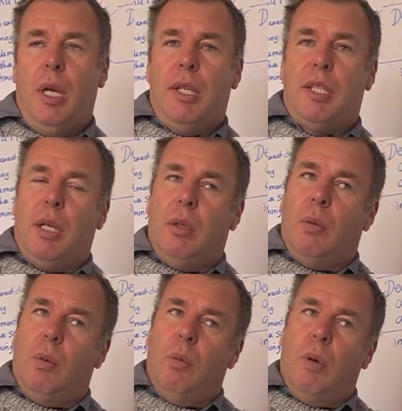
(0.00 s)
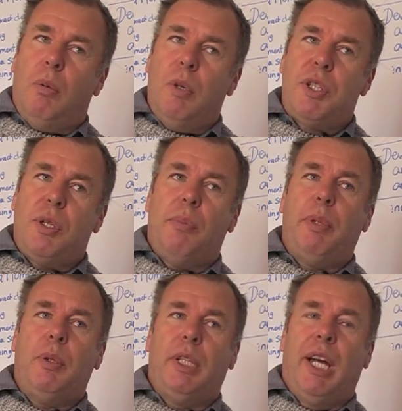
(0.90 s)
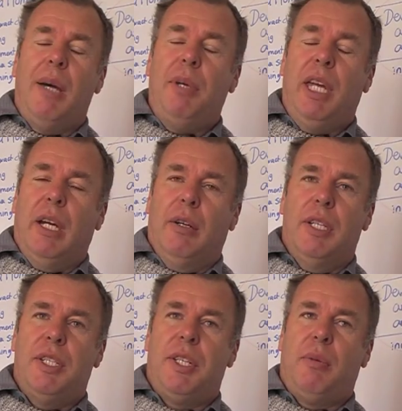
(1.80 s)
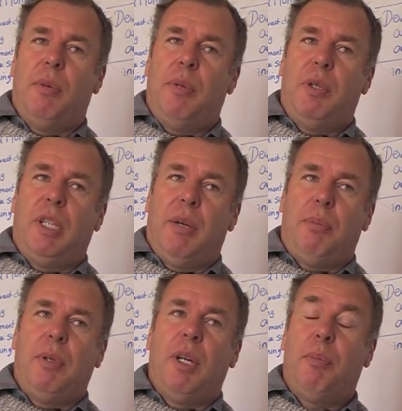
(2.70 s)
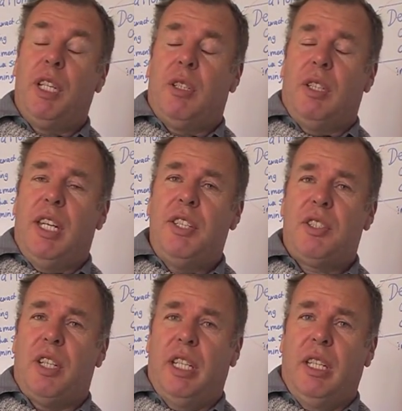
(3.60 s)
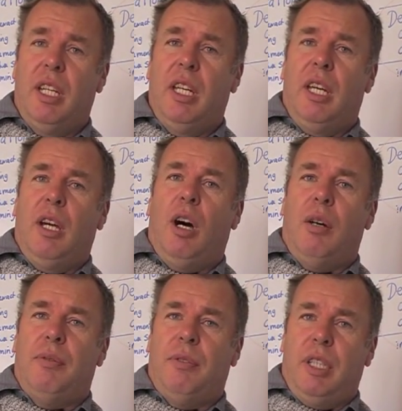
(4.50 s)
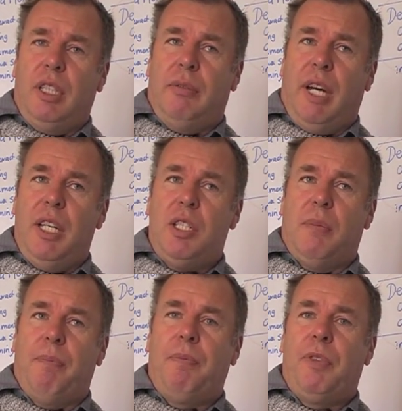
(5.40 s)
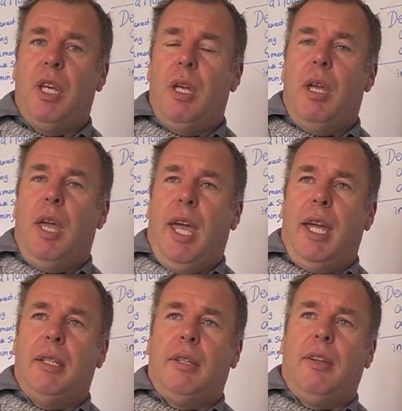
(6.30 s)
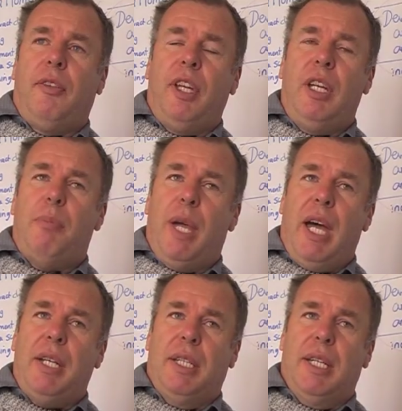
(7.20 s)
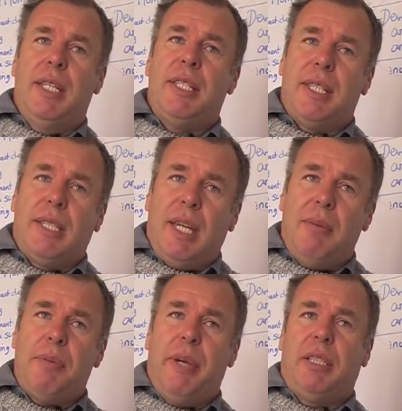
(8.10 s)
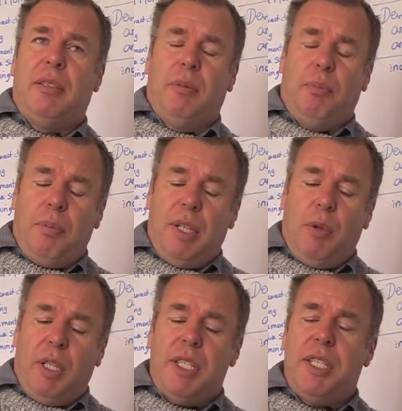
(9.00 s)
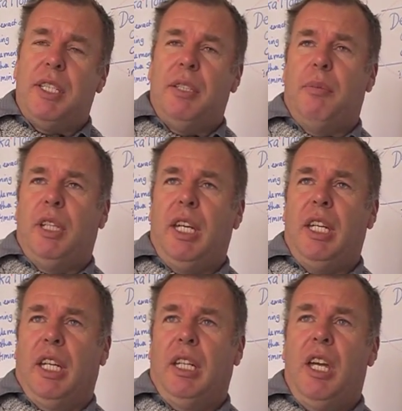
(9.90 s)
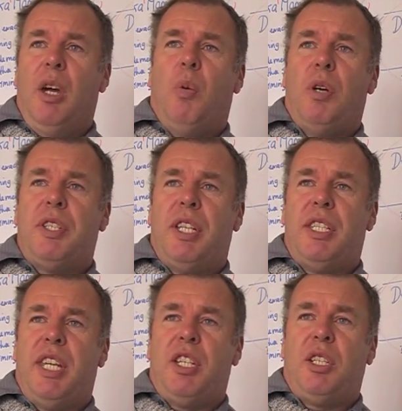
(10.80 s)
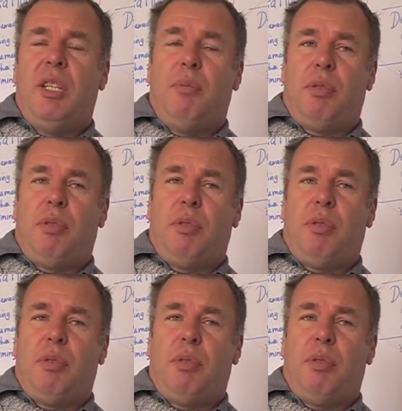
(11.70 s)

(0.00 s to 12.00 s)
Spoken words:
So what we're sort of building up here is that we're building up a pretty good history of innovation. And the thing about it is that it comes back to what I said in the beginning, was that it's actually a